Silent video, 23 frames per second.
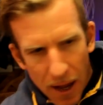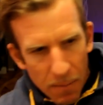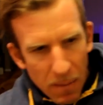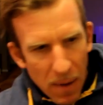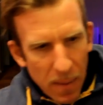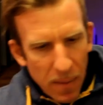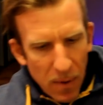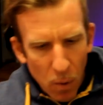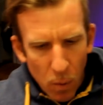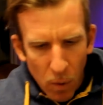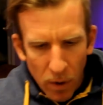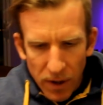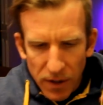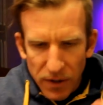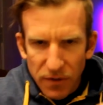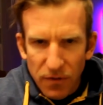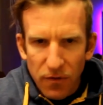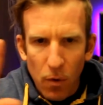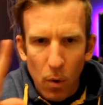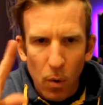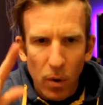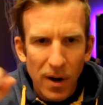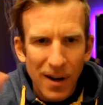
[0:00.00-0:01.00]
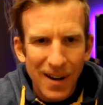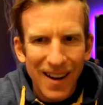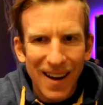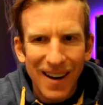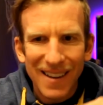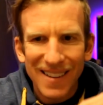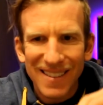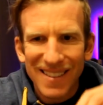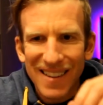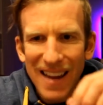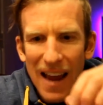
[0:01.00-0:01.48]
maybe one is 40.
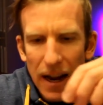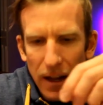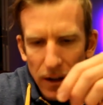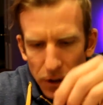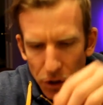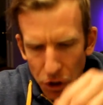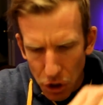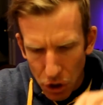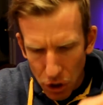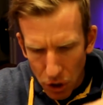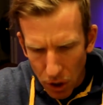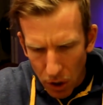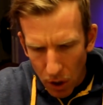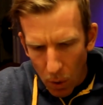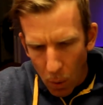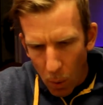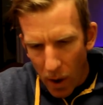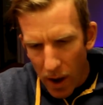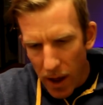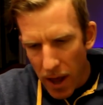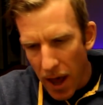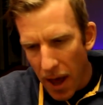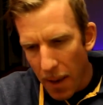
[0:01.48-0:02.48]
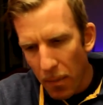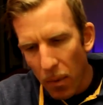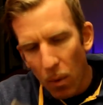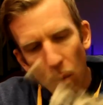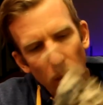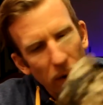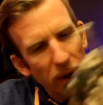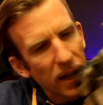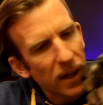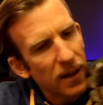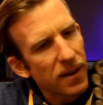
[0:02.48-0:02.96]
Not exactly sure quite yet, but
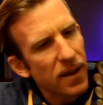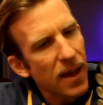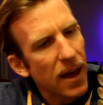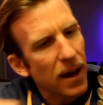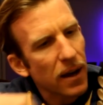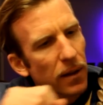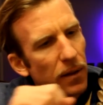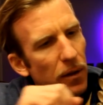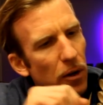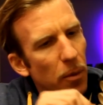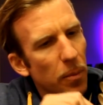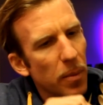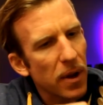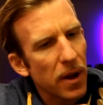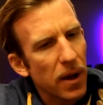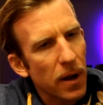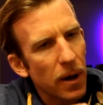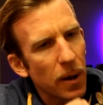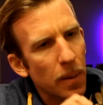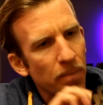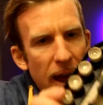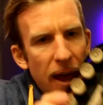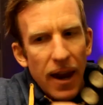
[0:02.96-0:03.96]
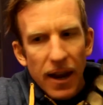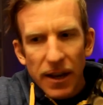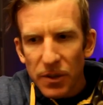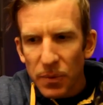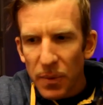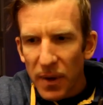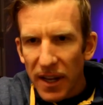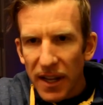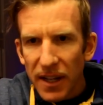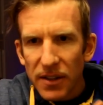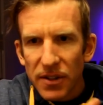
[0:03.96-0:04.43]
we'll get to that in a little bit here. And
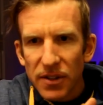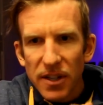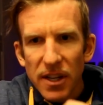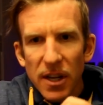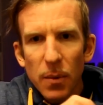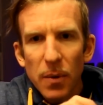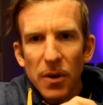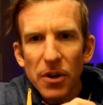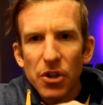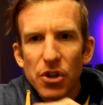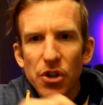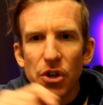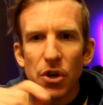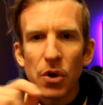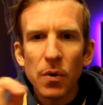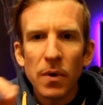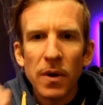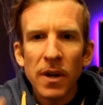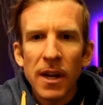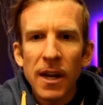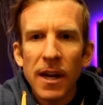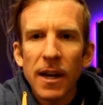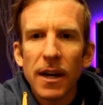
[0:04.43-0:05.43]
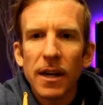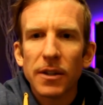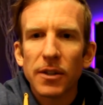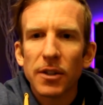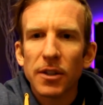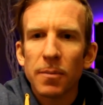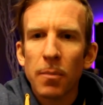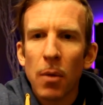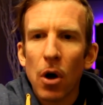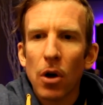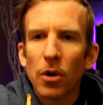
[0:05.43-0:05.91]
as we can see, we do need a
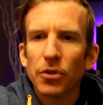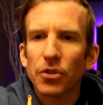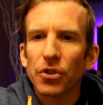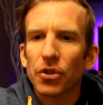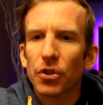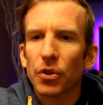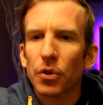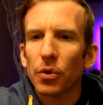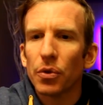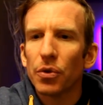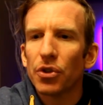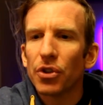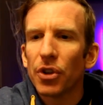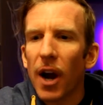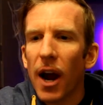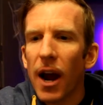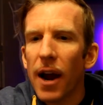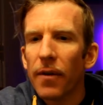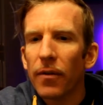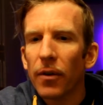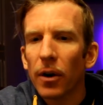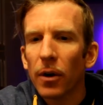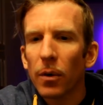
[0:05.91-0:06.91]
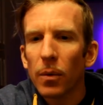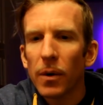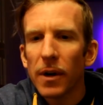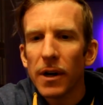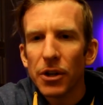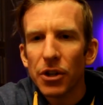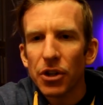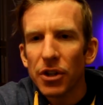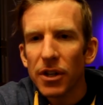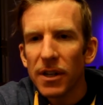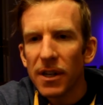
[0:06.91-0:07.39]
small screwdriver,
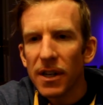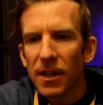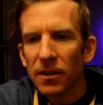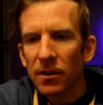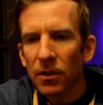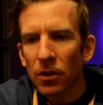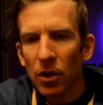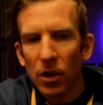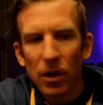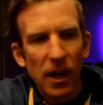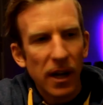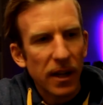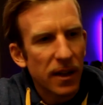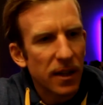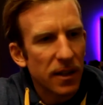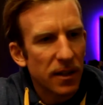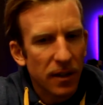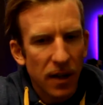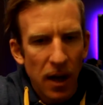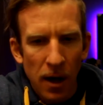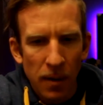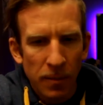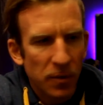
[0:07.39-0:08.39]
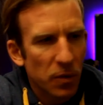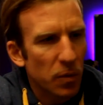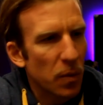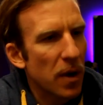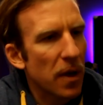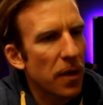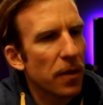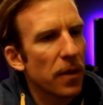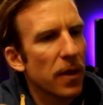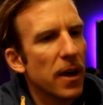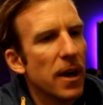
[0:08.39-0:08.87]
which it doesn't look like this comes
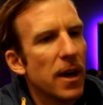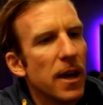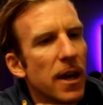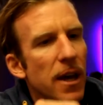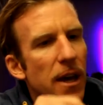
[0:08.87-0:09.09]
with.